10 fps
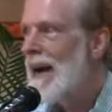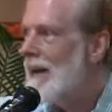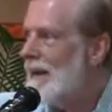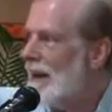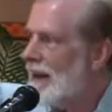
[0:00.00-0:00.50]

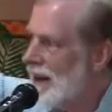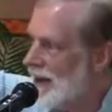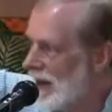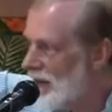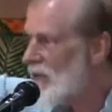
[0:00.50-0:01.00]
and yet
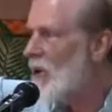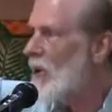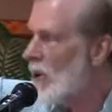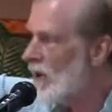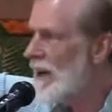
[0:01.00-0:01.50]
it does so
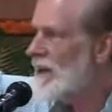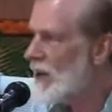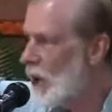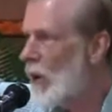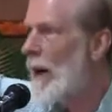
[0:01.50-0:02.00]
only
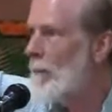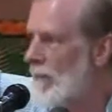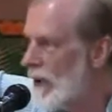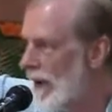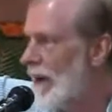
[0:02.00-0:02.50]
to go
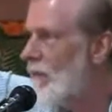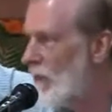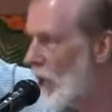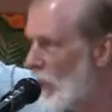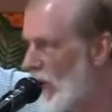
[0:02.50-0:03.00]
up and
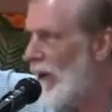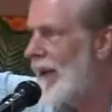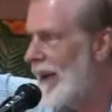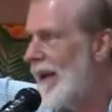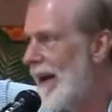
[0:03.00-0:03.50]
forward